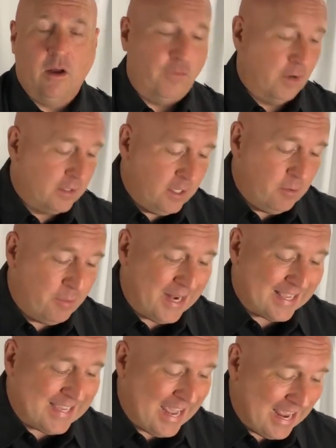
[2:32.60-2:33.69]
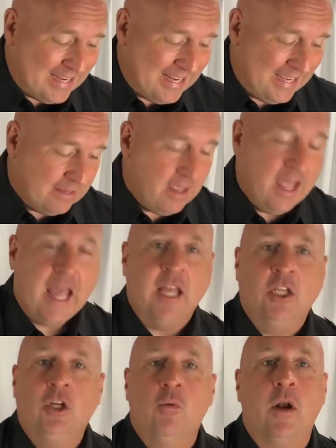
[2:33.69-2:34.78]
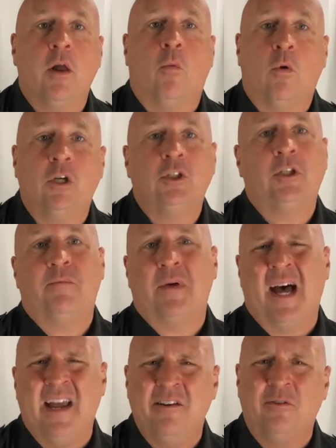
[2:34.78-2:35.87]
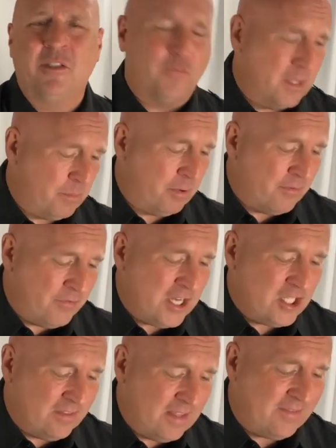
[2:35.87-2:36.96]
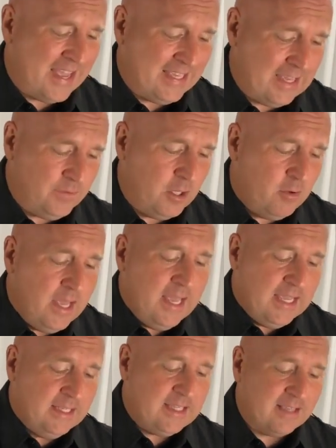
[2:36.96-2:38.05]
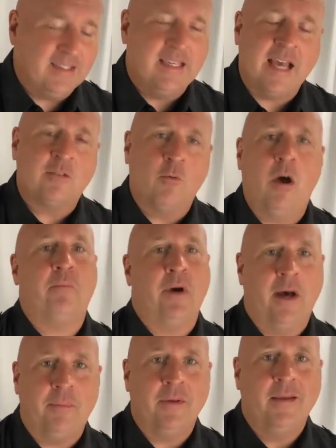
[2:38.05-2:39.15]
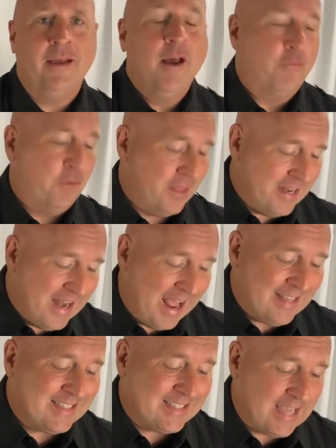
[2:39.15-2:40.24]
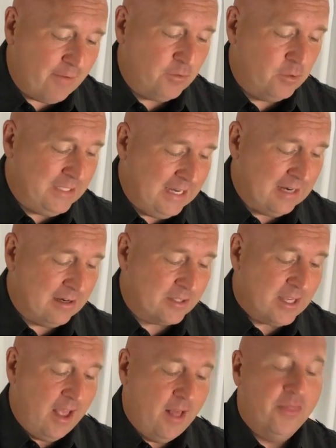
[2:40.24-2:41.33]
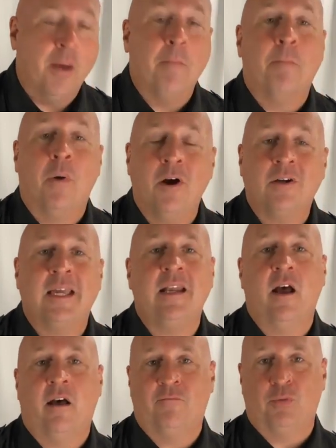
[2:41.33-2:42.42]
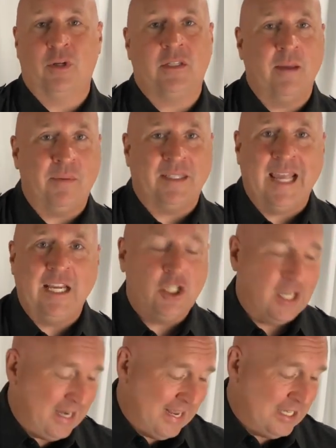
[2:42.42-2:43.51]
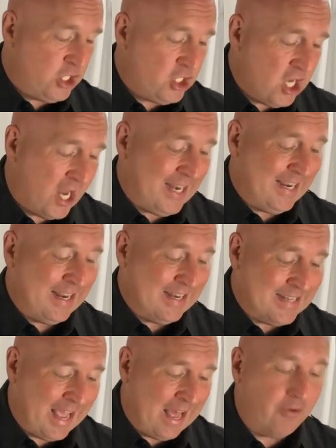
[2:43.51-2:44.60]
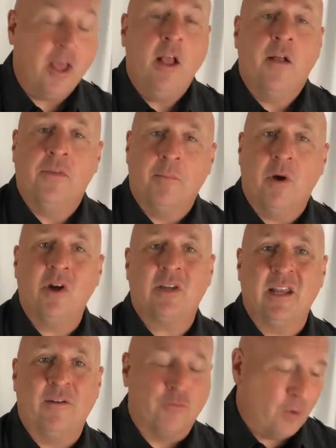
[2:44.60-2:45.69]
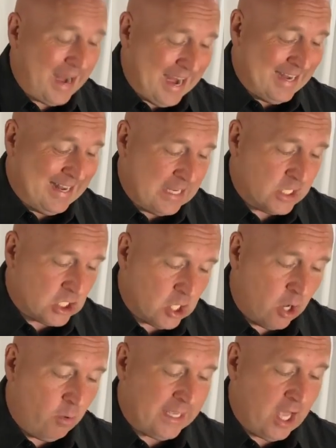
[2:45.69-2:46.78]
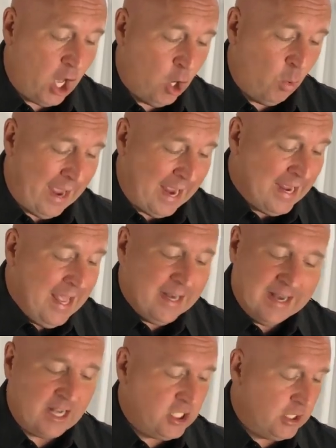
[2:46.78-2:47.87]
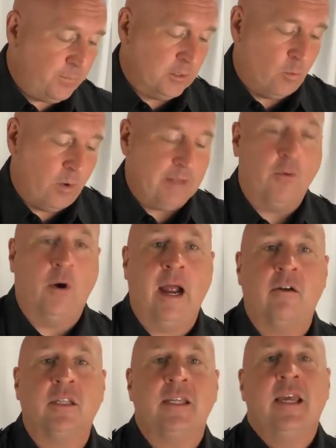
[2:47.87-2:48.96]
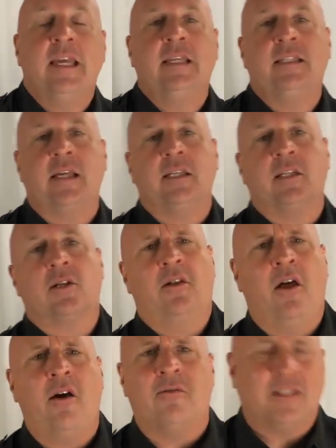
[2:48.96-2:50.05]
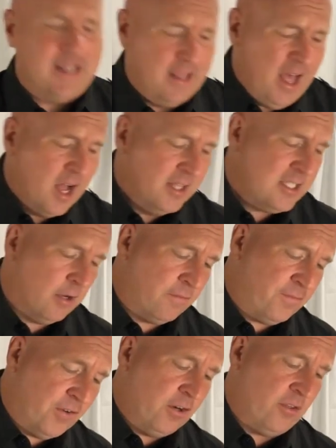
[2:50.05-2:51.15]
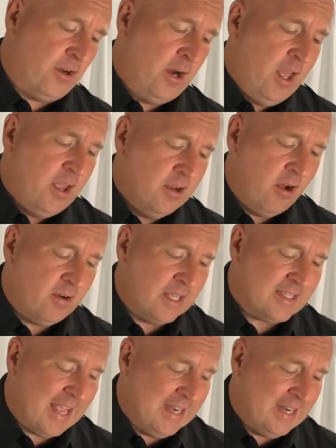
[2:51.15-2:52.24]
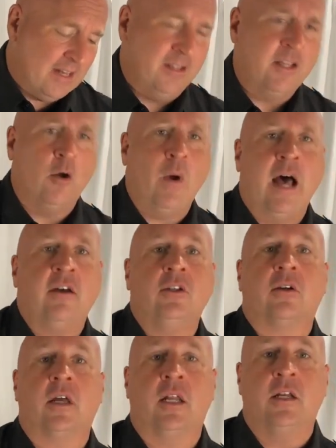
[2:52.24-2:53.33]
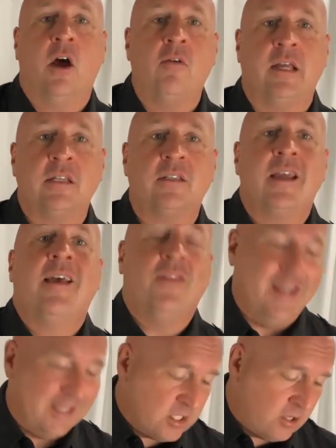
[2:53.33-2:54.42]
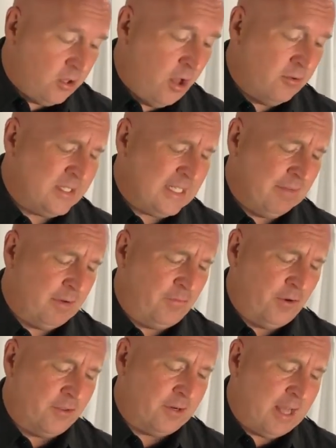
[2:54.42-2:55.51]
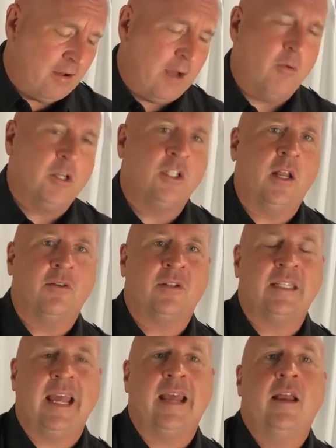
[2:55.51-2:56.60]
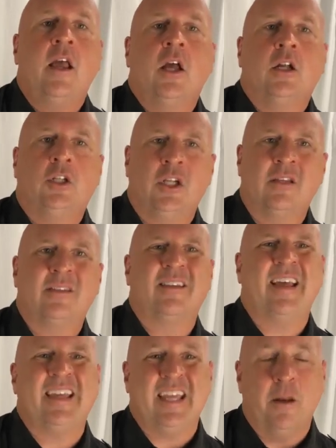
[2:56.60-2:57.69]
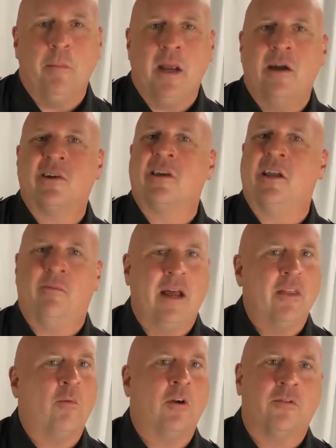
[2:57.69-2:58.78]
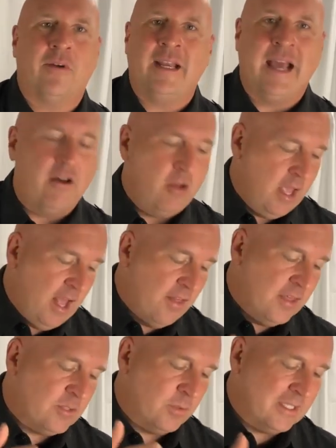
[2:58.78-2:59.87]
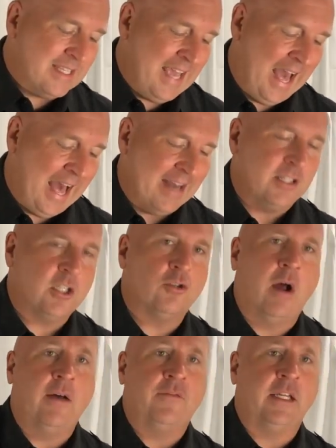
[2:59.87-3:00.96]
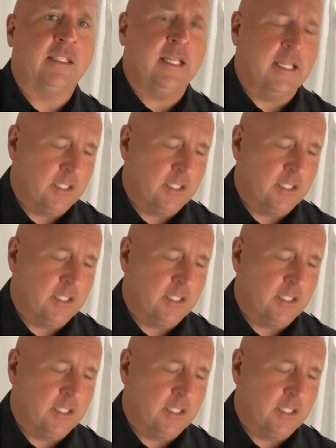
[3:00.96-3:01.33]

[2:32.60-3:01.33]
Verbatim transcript: for a little bit of candy? And you want to worship idols for the provision that they give you? He says, guess what, pup? For the next several years, the market of precipitation is shutting down. The market of rain is going away. Not just for 24 hours. He says it's closed until further notice. And in a little while, you're going to notice that it's closed even further. Now, I want you to understand, just like in America and around the world right now, this was catastrophic to